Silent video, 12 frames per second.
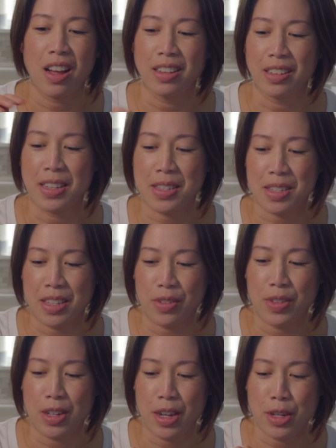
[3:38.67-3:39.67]
Let's give
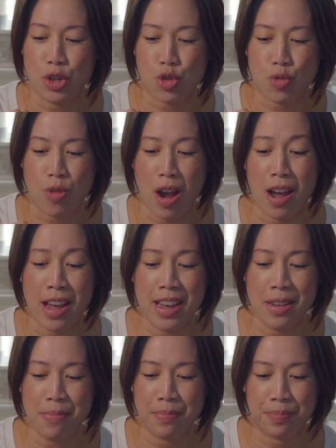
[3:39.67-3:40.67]
it a
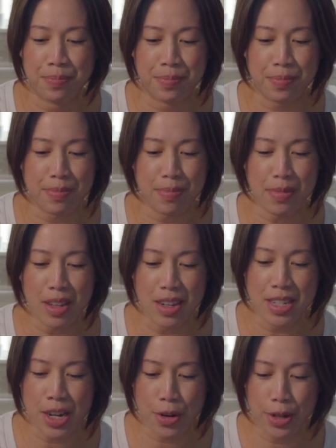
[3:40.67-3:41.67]
try.
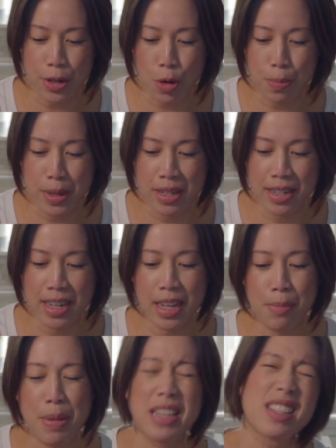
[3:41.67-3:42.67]
Tearing it open.
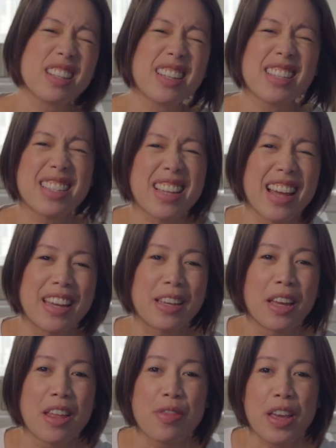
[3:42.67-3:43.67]
Basically, it's like,
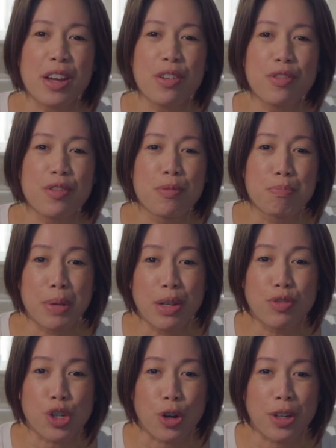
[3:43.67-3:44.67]
think of
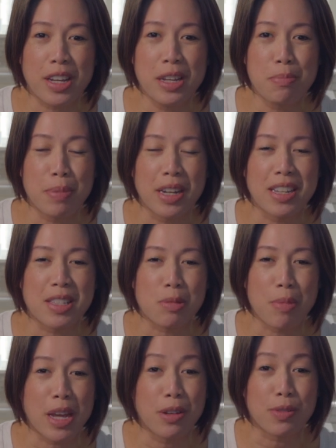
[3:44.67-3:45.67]
beef jerky, but it's
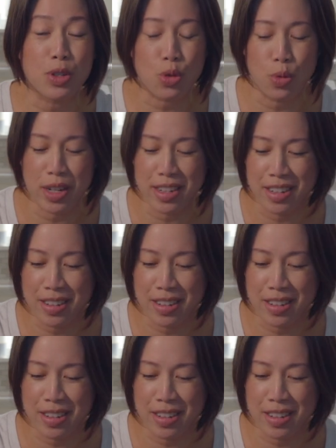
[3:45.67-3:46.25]
made of squid.